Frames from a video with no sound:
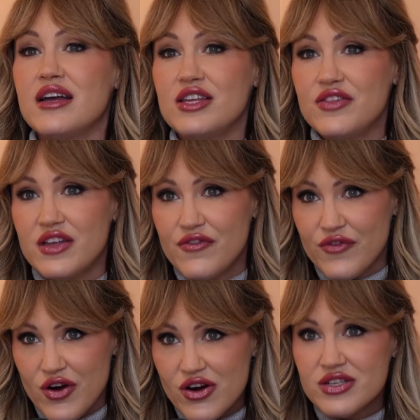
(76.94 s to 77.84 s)
The
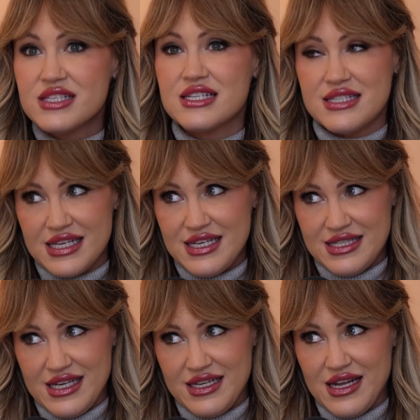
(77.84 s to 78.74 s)
first
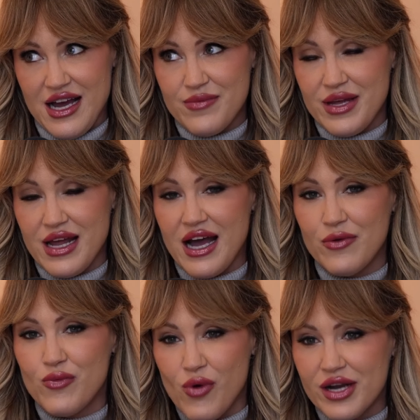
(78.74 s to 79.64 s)
season, I
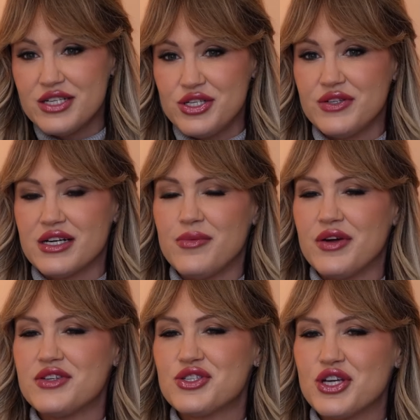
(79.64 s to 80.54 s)
wanted you to come on
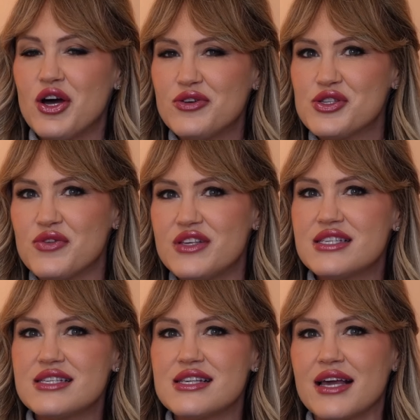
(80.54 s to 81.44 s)
the show, so this
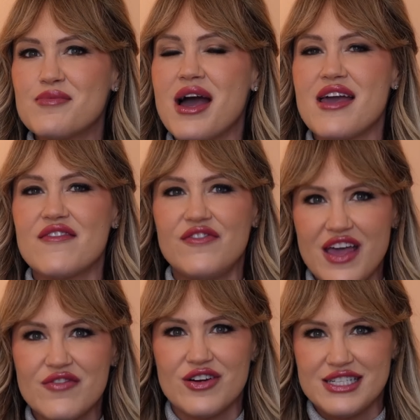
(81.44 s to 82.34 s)
is like my
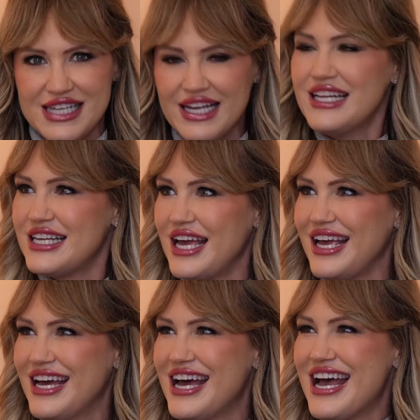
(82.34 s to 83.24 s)
favorite day today.
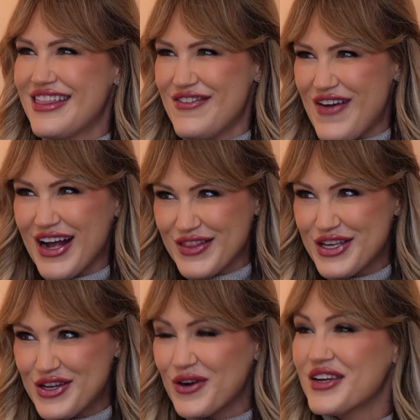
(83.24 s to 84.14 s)
The fact that
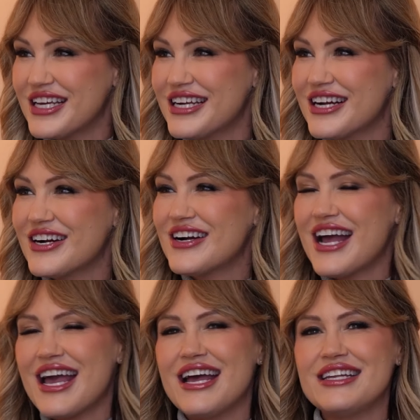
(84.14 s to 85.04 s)
you're here,
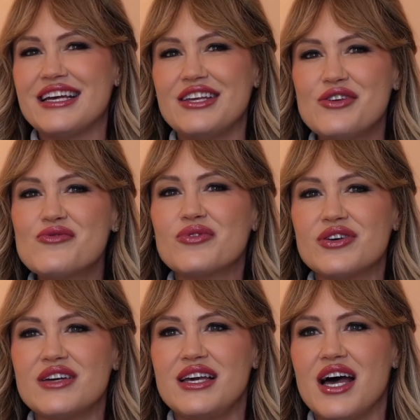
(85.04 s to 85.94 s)
and you
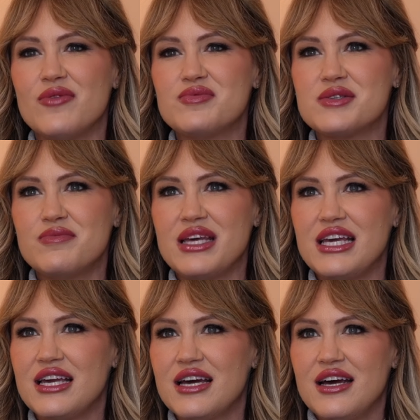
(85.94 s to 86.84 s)
really helped
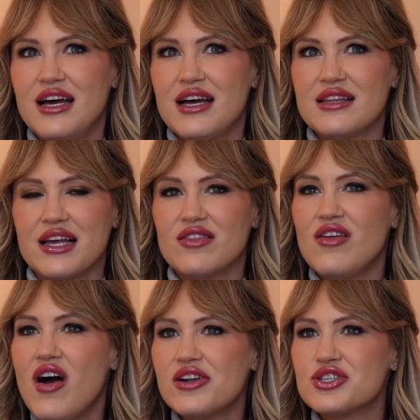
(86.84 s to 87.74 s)
me like
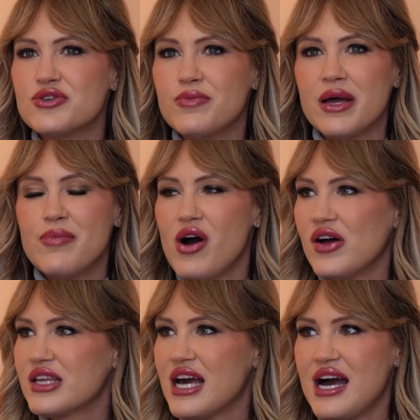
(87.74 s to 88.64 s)
launch my
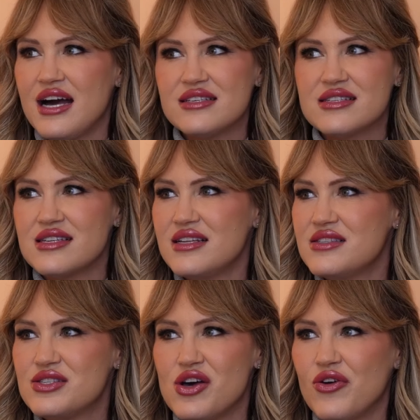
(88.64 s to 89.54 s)
podcast, and
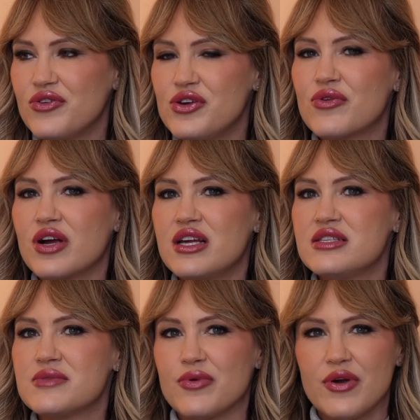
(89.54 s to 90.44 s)
so you were an
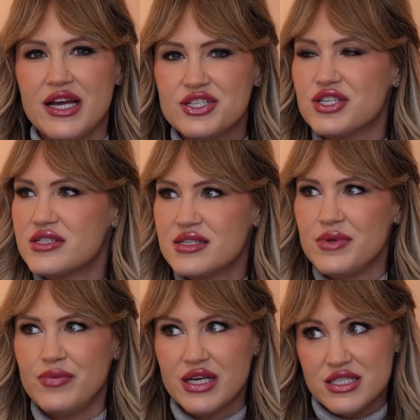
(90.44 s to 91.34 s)
inspiration to
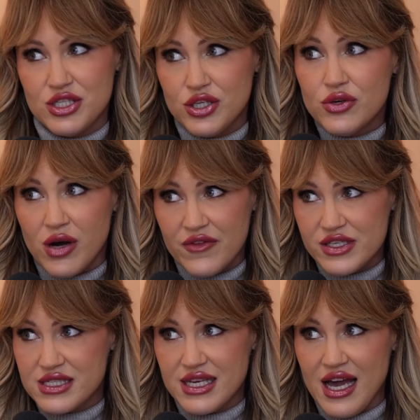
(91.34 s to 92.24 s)
me because you
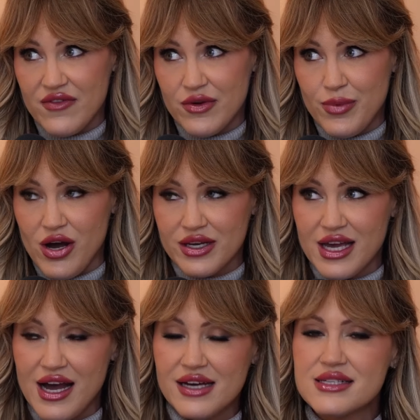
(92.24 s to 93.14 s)
obviously have a
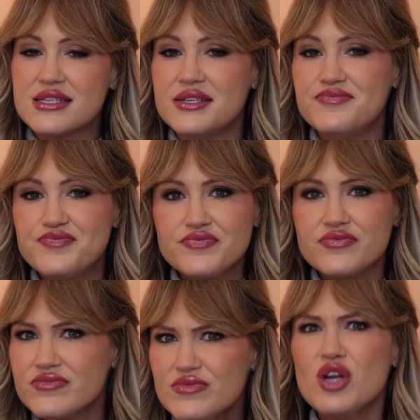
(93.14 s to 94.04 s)
podcast, and
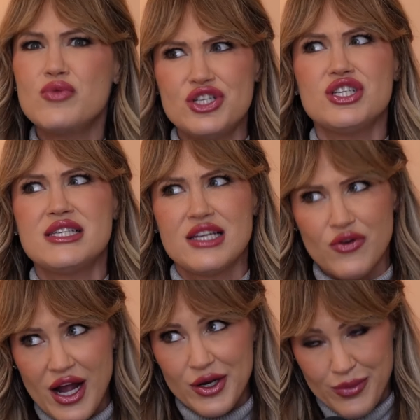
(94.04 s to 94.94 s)
which is
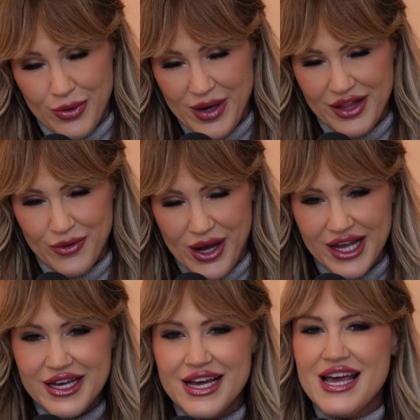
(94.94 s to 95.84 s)
incredible, by the way.
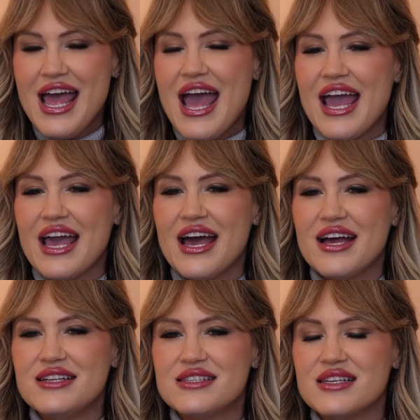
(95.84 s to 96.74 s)

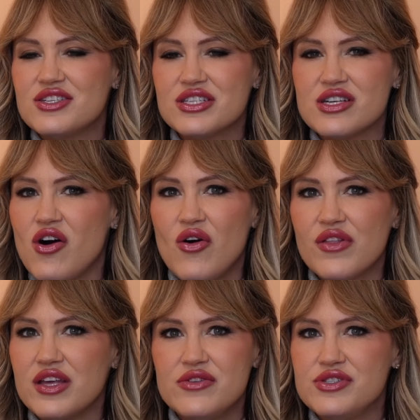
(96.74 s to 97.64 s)
And just all that
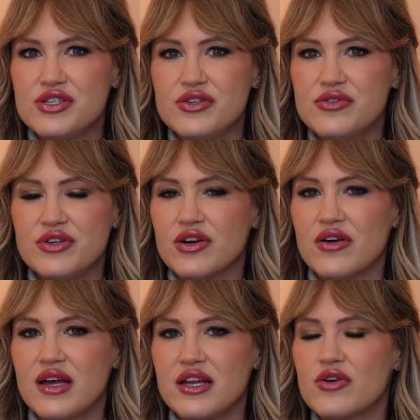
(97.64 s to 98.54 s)
you do, you're
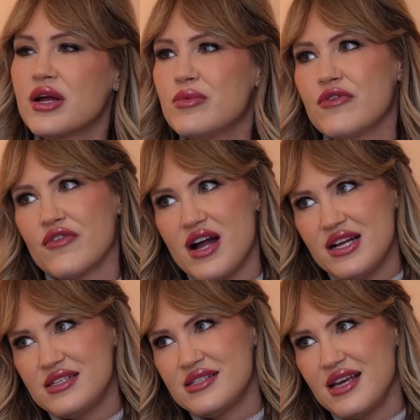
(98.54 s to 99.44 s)
an incredible
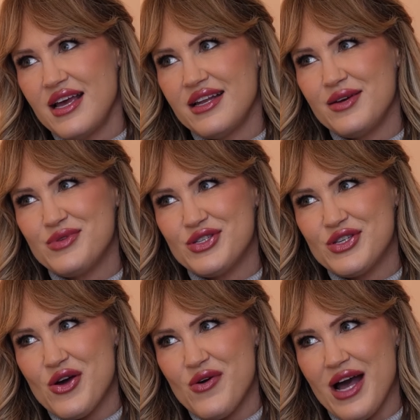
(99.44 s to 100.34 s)
friend, and I'm
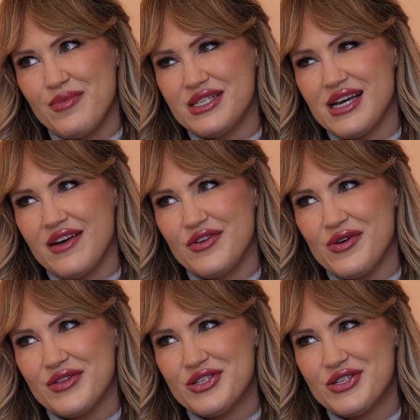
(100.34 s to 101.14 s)
so happy to have you on the